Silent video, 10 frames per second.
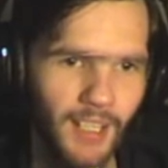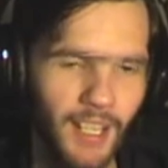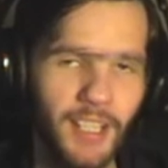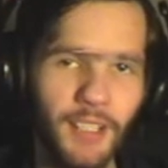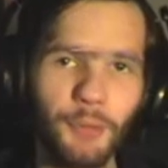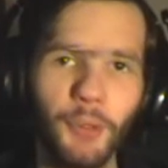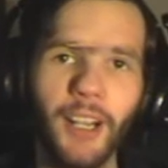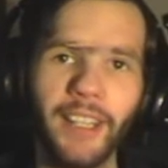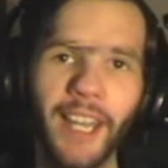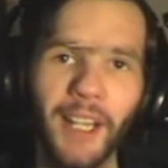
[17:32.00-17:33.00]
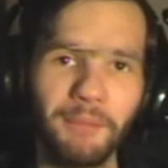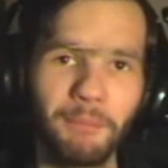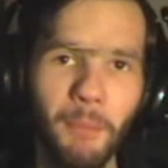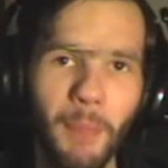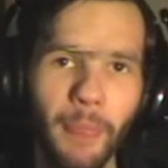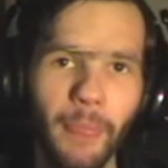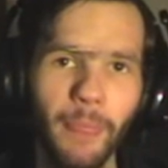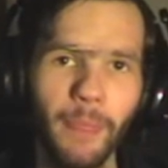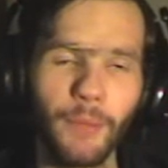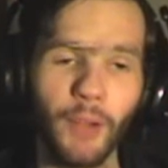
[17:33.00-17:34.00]
This is what I get
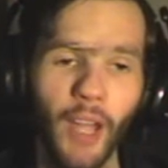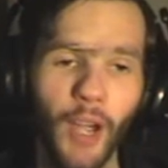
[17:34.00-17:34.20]
for